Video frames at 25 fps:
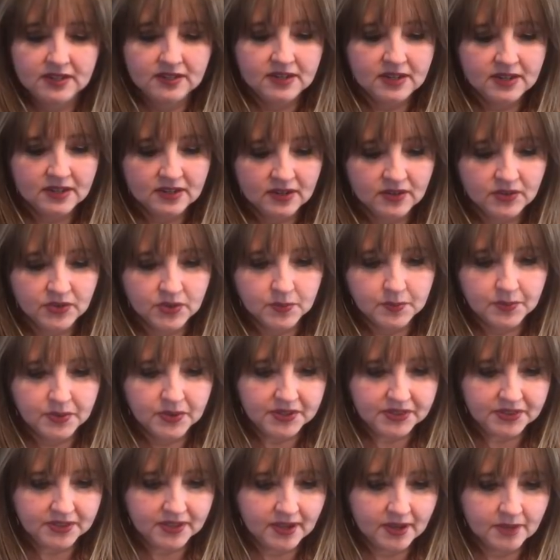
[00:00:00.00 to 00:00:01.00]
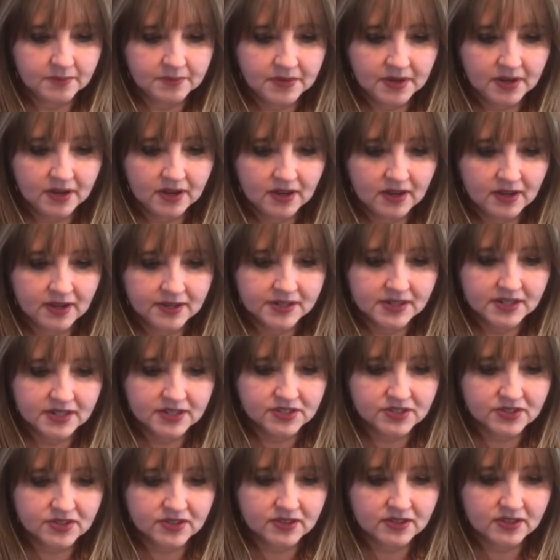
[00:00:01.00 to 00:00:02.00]
you know, you put them on
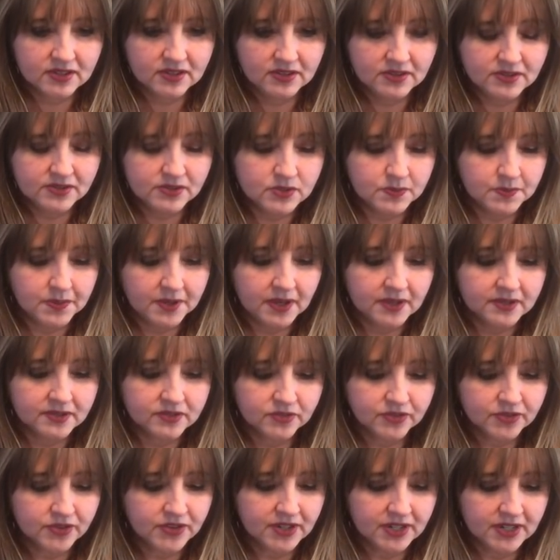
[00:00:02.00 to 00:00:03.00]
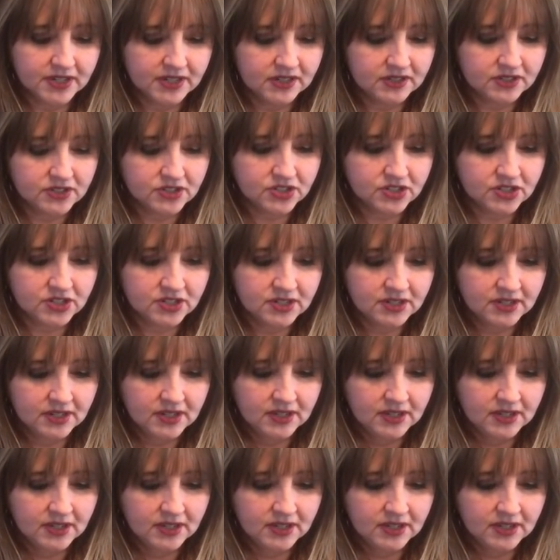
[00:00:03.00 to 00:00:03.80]
each of the clothespin for each.